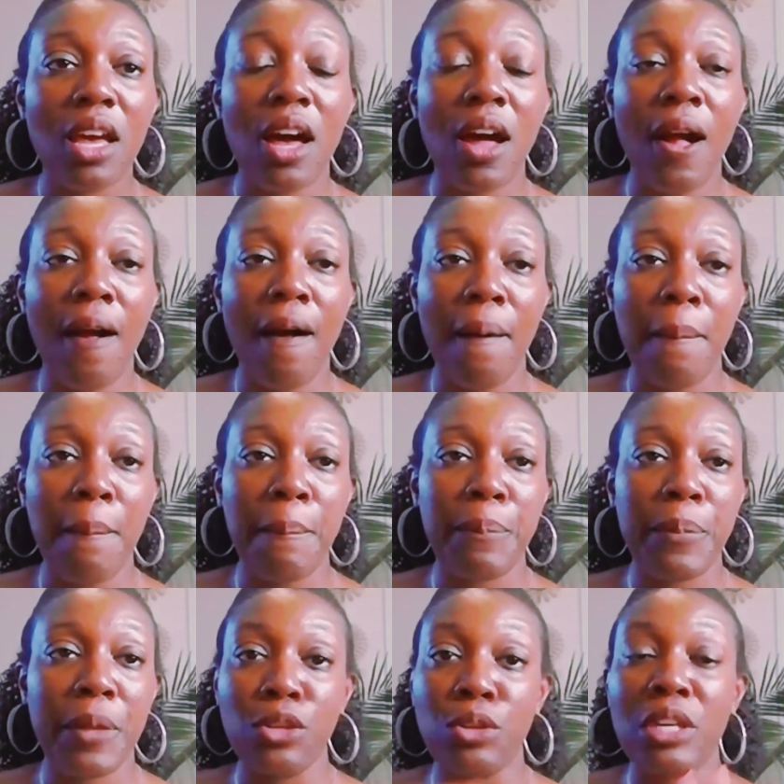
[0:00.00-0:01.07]
um,
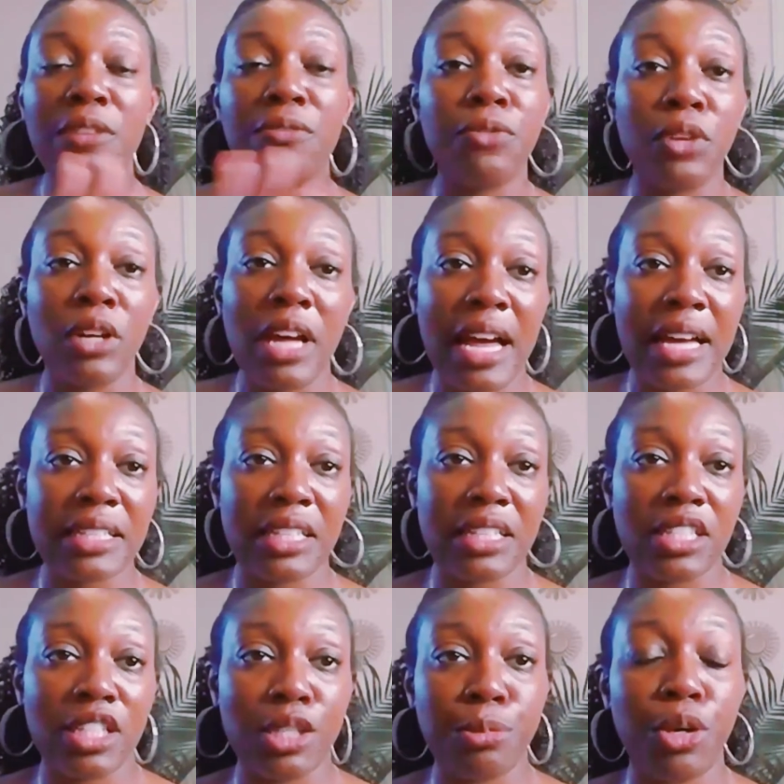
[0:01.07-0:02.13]
and you get full
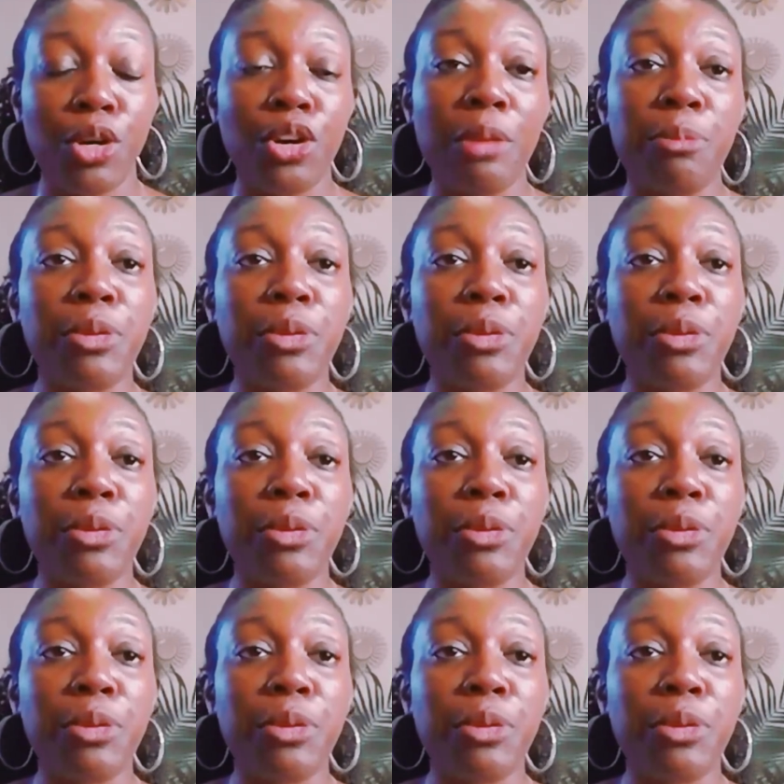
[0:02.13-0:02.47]
access to the program.